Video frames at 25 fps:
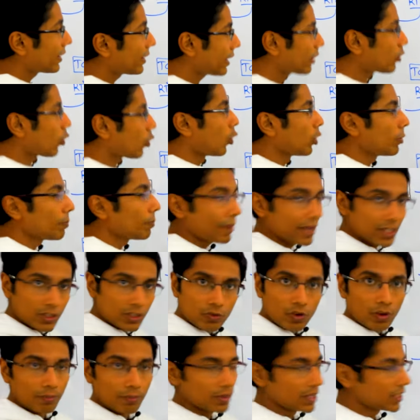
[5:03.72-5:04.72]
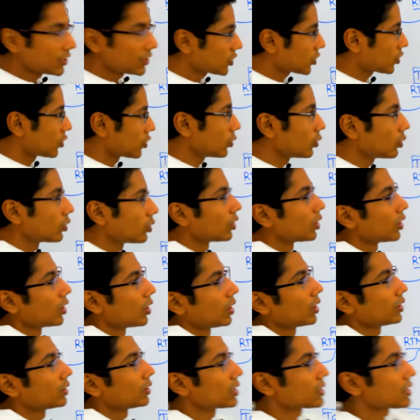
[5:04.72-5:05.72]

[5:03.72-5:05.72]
their own pace from this queue. The